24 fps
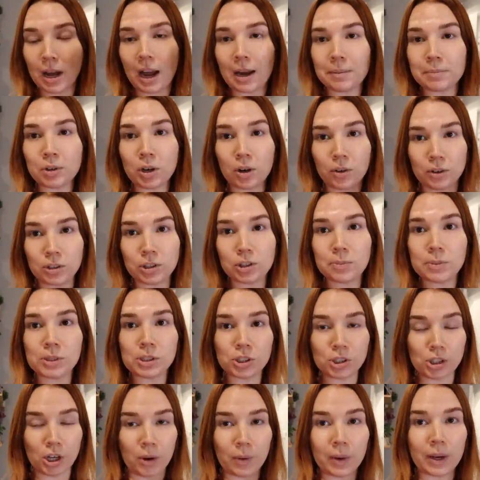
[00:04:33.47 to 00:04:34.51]
I'm going to be
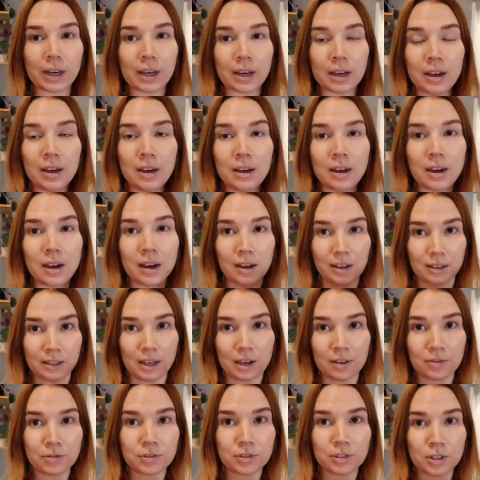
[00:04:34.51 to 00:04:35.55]
showing a
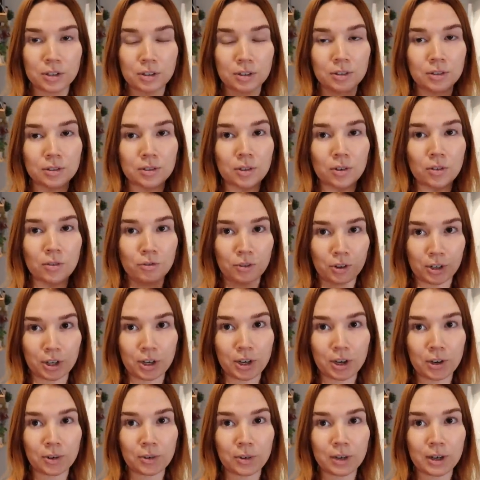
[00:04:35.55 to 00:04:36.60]
gift for
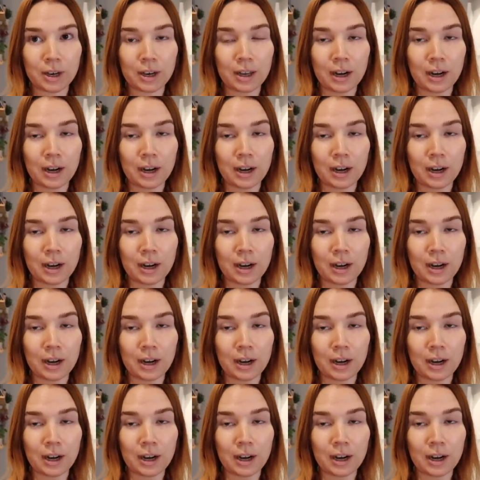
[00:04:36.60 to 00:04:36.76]
you.